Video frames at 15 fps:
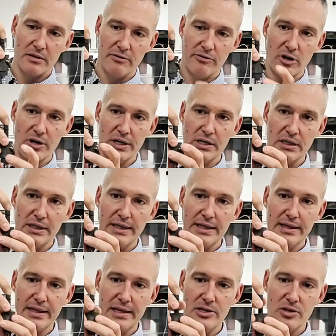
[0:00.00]
vertically,
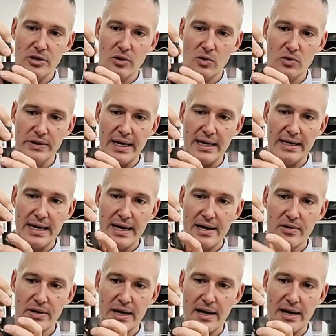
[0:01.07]
and then you can hold that down,